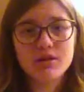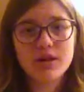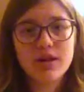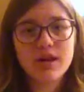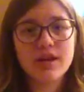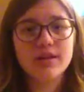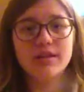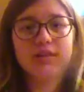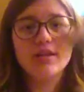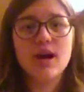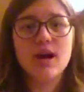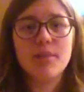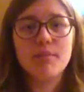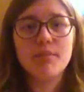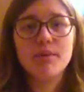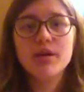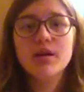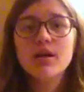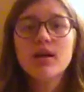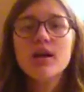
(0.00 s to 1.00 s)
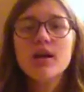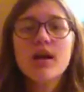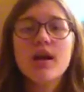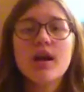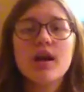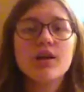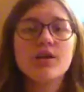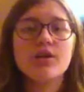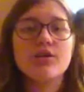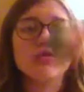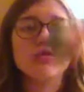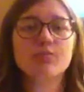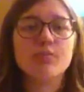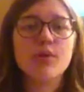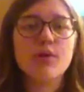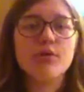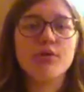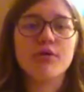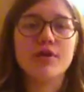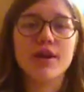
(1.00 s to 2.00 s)
and stop and use
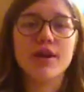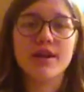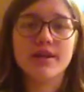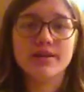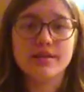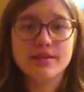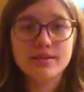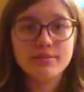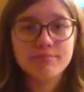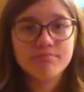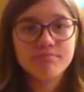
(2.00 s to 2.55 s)
both your hands.